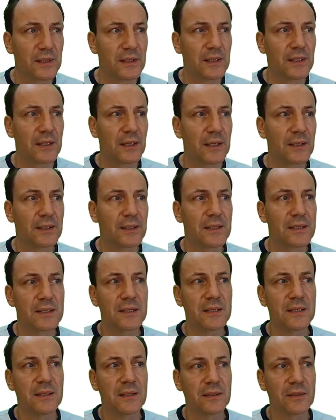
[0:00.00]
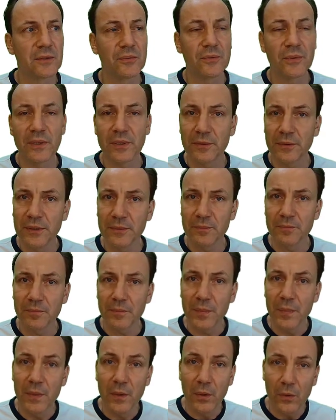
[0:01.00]
I can see that query
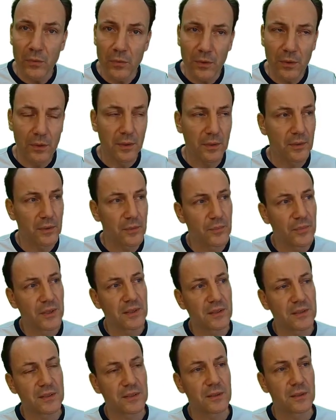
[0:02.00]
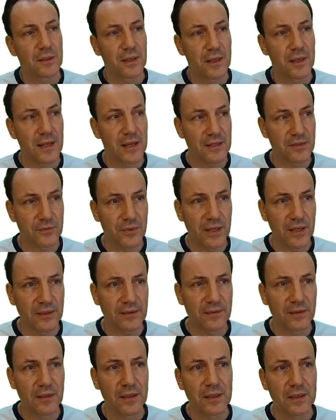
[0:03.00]
no longer appears as
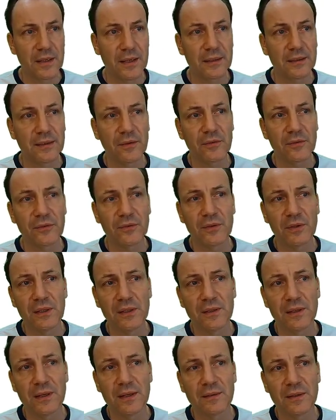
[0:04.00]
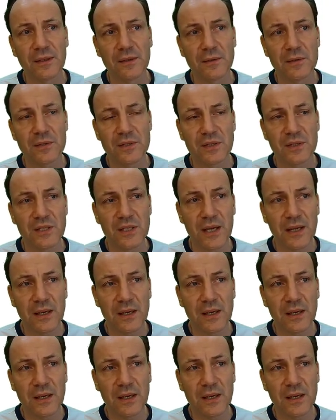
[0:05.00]
red, and I'll see that here is a check